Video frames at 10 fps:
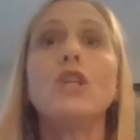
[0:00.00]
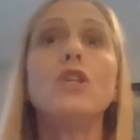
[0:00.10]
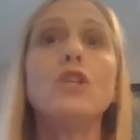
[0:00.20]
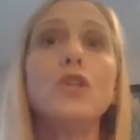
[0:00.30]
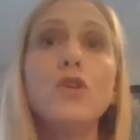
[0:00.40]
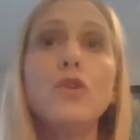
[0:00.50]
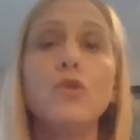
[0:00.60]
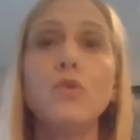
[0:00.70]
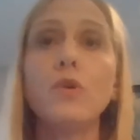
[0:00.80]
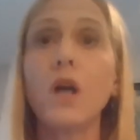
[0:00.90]

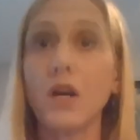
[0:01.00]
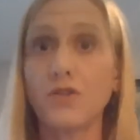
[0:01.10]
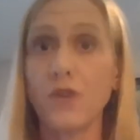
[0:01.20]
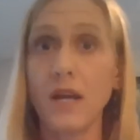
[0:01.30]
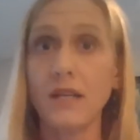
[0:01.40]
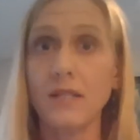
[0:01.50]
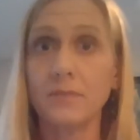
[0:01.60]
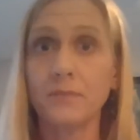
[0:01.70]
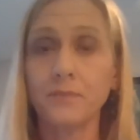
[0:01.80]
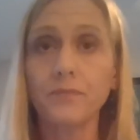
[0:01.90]
new contracts
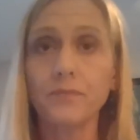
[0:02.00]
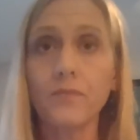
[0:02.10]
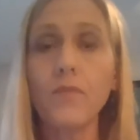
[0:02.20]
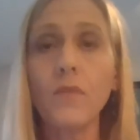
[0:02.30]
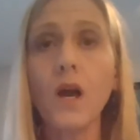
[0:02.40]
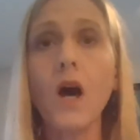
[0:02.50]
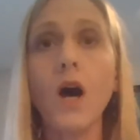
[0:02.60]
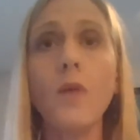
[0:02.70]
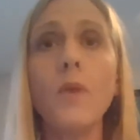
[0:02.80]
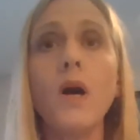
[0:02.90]

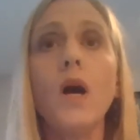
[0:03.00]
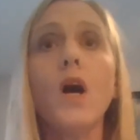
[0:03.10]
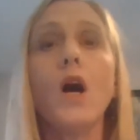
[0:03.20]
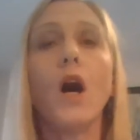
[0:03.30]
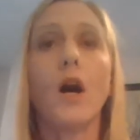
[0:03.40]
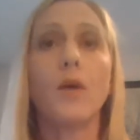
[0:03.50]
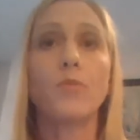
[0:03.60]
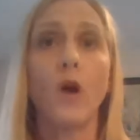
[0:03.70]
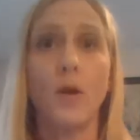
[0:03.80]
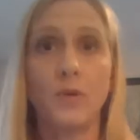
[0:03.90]
on
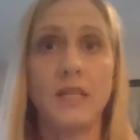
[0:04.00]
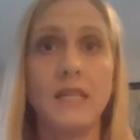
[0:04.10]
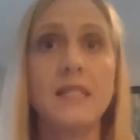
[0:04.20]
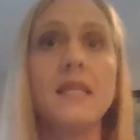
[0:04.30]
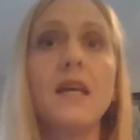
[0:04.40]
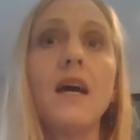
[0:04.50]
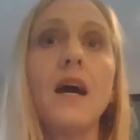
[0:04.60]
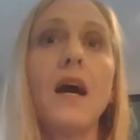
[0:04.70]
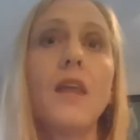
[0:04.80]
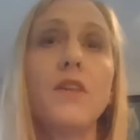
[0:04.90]
properties.
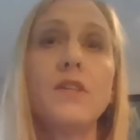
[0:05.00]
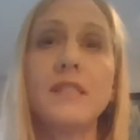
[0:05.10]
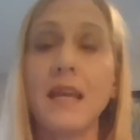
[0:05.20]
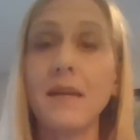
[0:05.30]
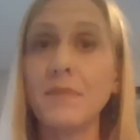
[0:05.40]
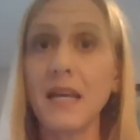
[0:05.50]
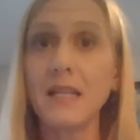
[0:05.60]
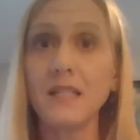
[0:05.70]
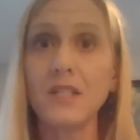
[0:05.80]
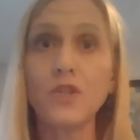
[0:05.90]
The same
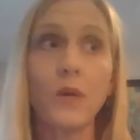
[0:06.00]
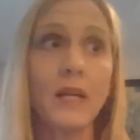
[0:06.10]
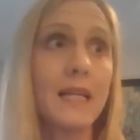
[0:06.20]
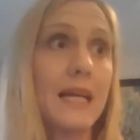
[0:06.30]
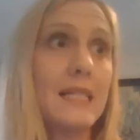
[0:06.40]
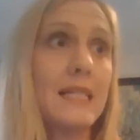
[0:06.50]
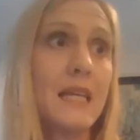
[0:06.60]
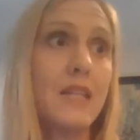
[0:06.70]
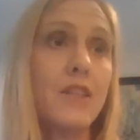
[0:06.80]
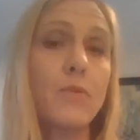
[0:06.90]
dates in
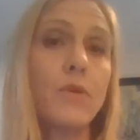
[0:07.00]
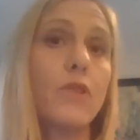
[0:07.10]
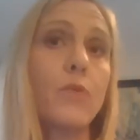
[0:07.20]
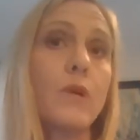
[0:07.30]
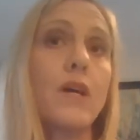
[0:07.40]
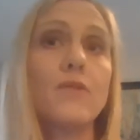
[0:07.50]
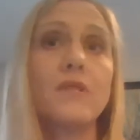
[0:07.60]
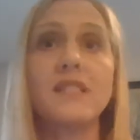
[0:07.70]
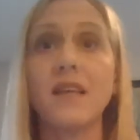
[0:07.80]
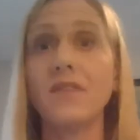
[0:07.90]
2019, there were
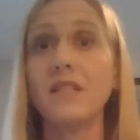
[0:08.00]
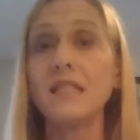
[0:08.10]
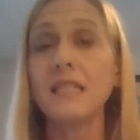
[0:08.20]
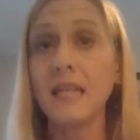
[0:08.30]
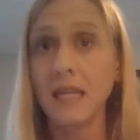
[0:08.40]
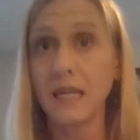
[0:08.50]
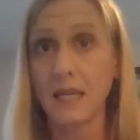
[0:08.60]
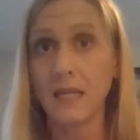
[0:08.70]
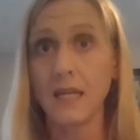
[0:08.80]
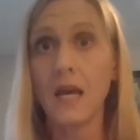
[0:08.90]

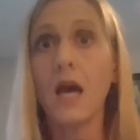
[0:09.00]
317